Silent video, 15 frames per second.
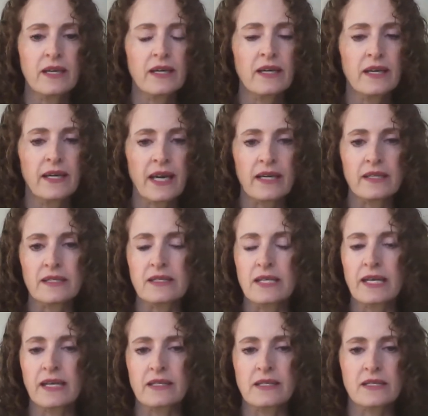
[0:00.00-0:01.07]
Again,
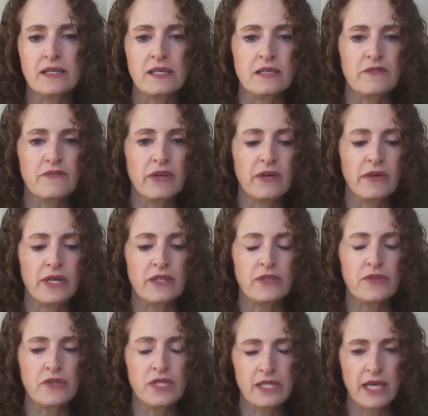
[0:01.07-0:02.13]
it's very
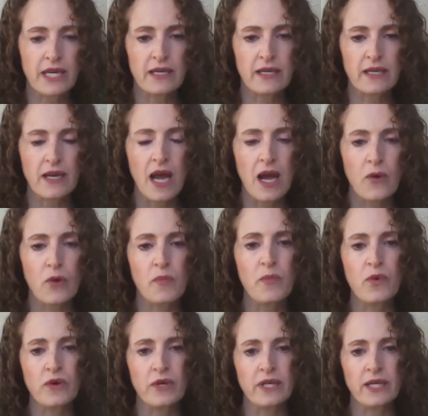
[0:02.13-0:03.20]
understated how
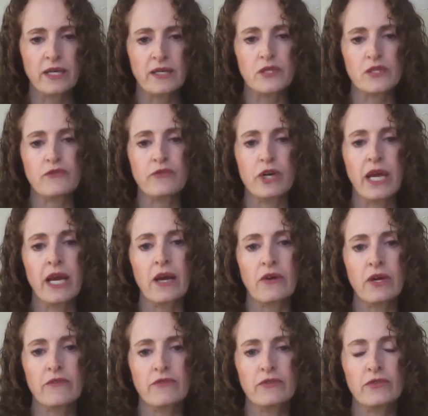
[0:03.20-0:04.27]
important it is for a
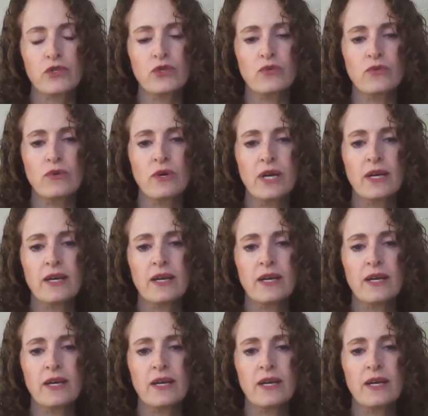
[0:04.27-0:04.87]
caregiver to